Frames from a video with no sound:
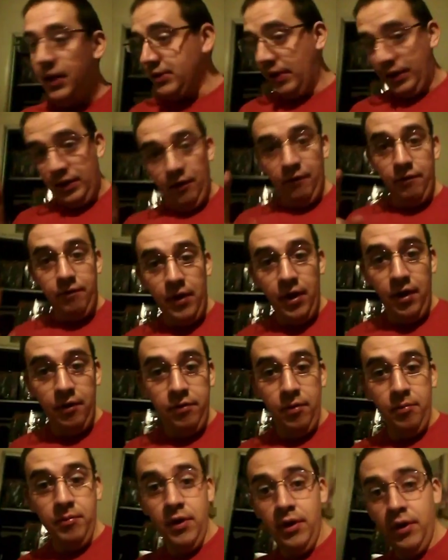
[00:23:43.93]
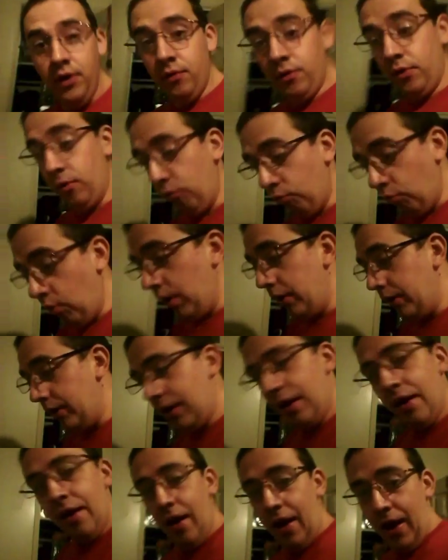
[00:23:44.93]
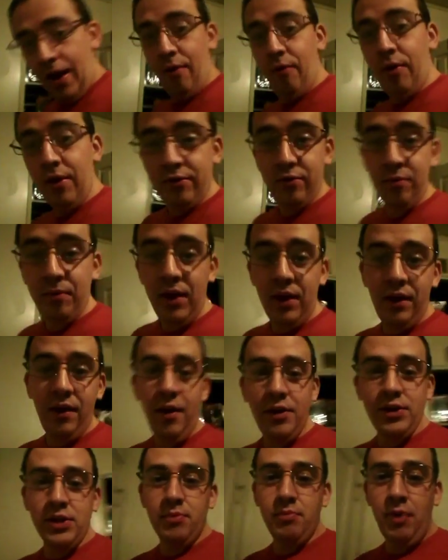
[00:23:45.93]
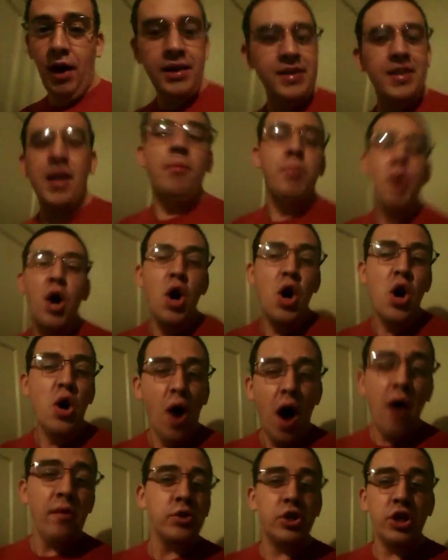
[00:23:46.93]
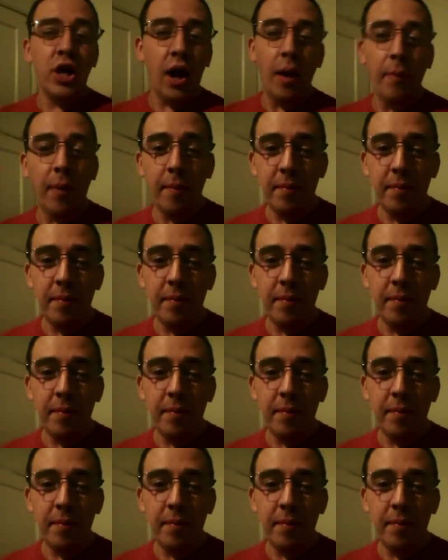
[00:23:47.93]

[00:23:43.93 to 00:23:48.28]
He's like, you're very familiar with one at WrestleMania, aren't you, Brock? He's like, boo, oh, shut up.